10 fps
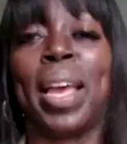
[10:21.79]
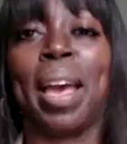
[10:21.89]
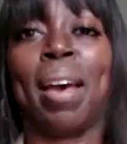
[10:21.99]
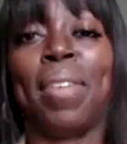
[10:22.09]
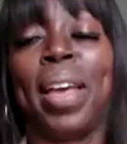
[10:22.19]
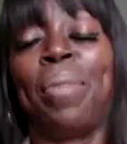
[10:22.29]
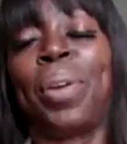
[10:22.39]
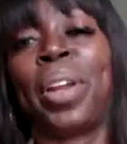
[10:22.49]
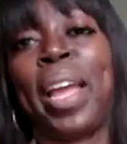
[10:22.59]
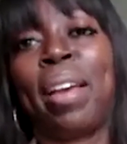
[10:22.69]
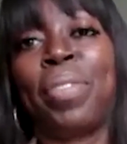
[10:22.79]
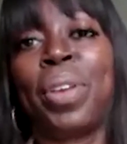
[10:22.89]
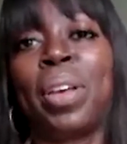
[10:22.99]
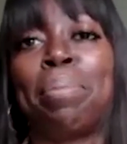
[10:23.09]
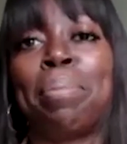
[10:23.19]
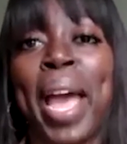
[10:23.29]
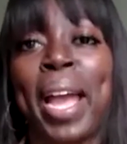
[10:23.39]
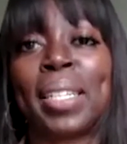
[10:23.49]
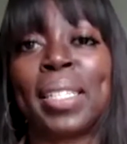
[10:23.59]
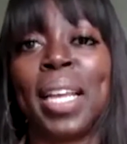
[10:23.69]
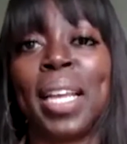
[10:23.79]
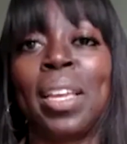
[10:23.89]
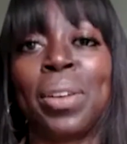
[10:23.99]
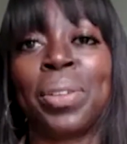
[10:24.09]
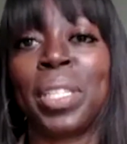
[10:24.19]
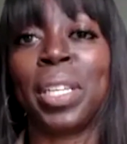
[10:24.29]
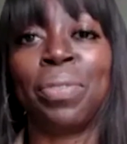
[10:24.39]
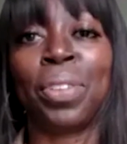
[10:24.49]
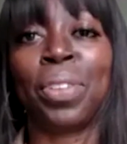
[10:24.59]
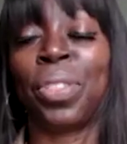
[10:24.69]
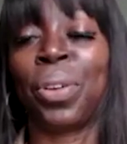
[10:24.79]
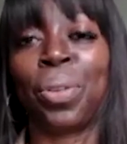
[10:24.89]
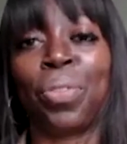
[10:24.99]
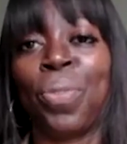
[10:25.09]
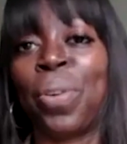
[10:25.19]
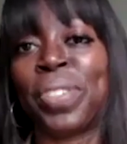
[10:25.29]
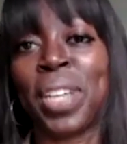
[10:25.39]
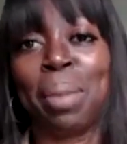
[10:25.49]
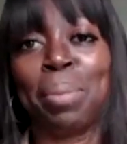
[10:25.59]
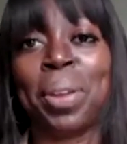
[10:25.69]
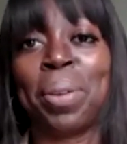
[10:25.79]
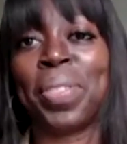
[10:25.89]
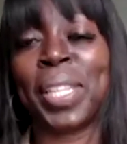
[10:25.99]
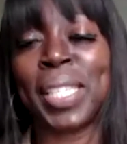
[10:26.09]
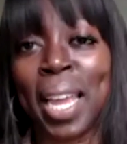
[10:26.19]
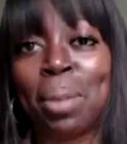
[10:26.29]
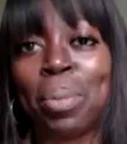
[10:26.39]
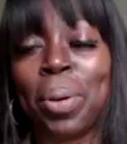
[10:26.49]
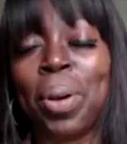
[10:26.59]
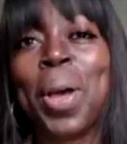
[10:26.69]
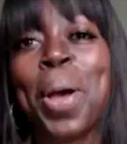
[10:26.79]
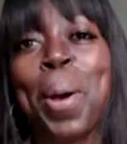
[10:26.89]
have you come back to take your seat for the third or fourth time here at the table.